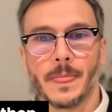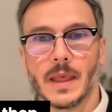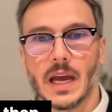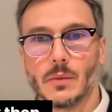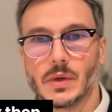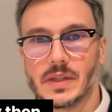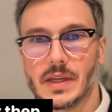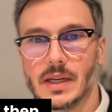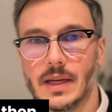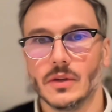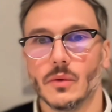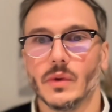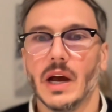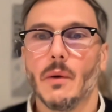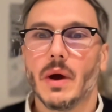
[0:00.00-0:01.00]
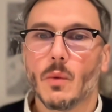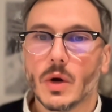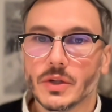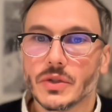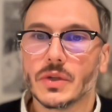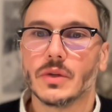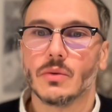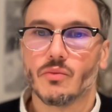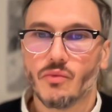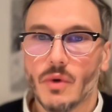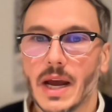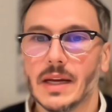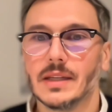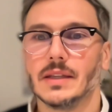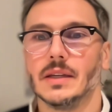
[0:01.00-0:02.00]
And we say then, now I want you to
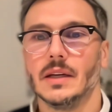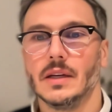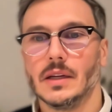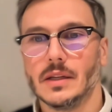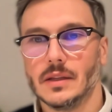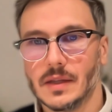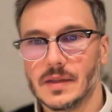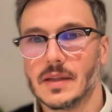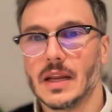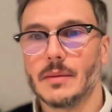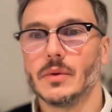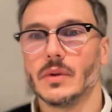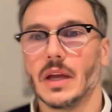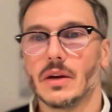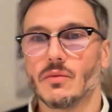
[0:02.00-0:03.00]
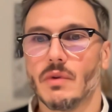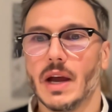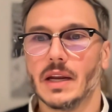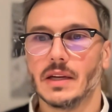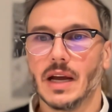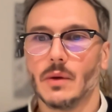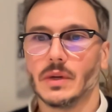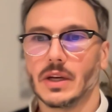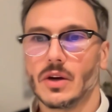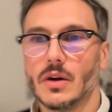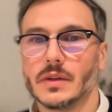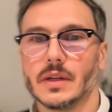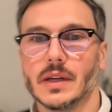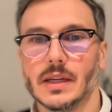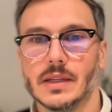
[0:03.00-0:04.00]
write this table and write out the
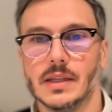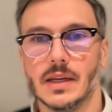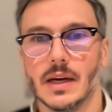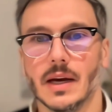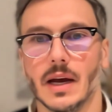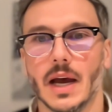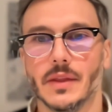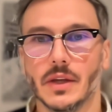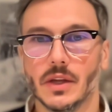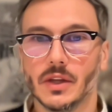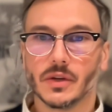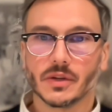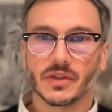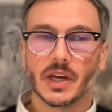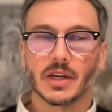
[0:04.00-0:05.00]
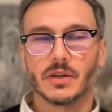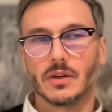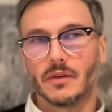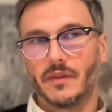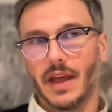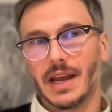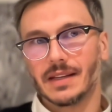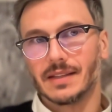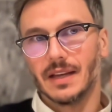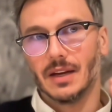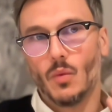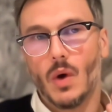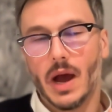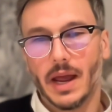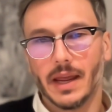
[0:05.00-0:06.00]
content idea at the intersection of X
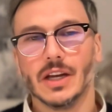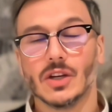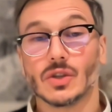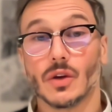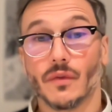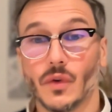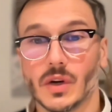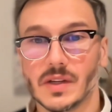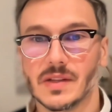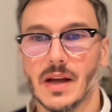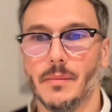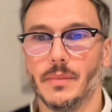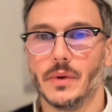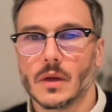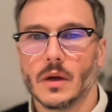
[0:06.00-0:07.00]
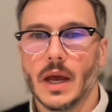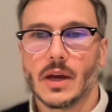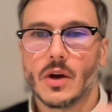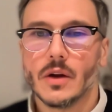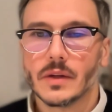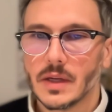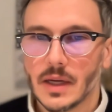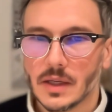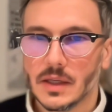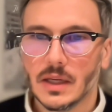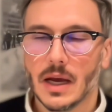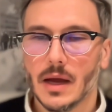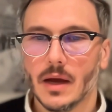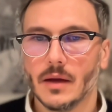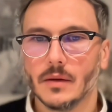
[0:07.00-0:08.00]
and Y. So for example, a content
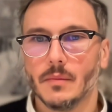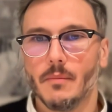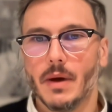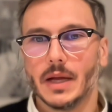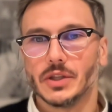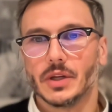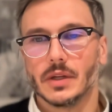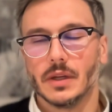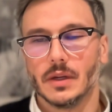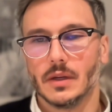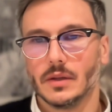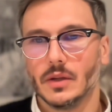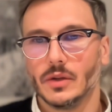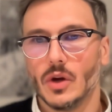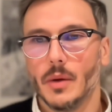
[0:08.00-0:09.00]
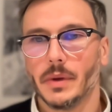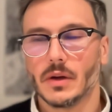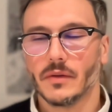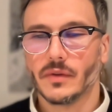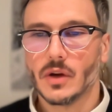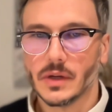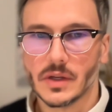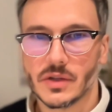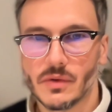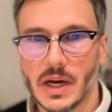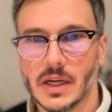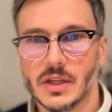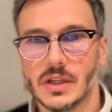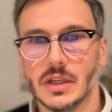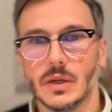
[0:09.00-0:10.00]
idea matching the topic of content
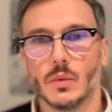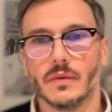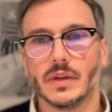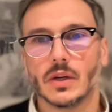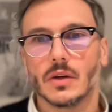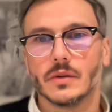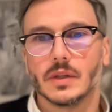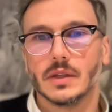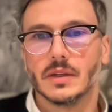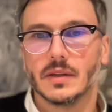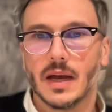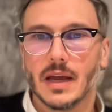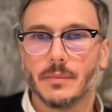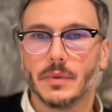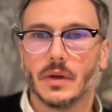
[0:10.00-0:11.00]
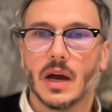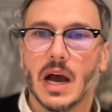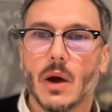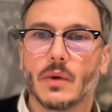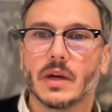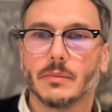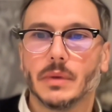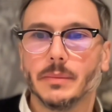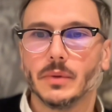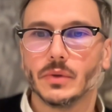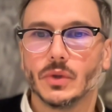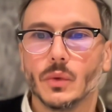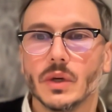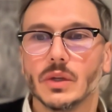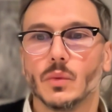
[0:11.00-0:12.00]
strategy with the content type, how can people
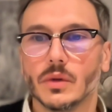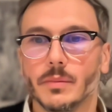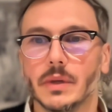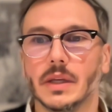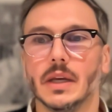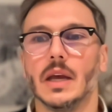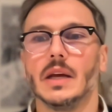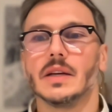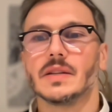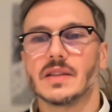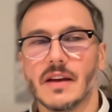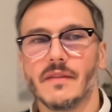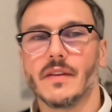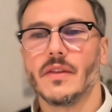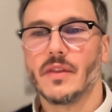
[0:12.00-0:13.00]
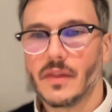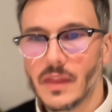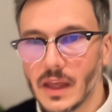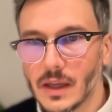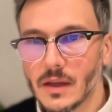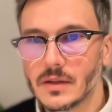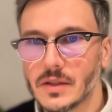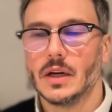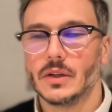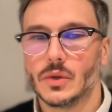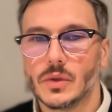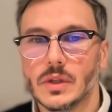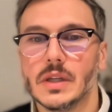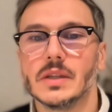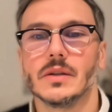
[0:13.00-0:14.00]
do it, would be 7 things
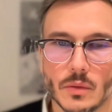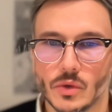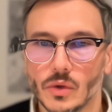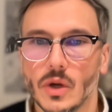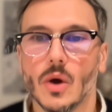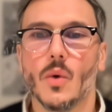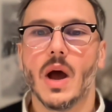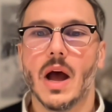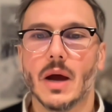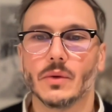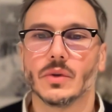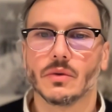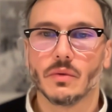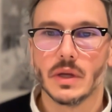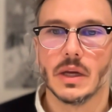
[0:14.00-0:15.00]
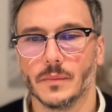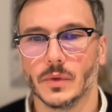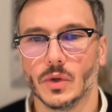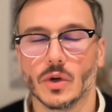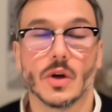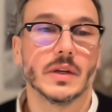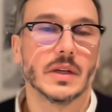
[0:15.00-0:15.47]
you need to know how to create your content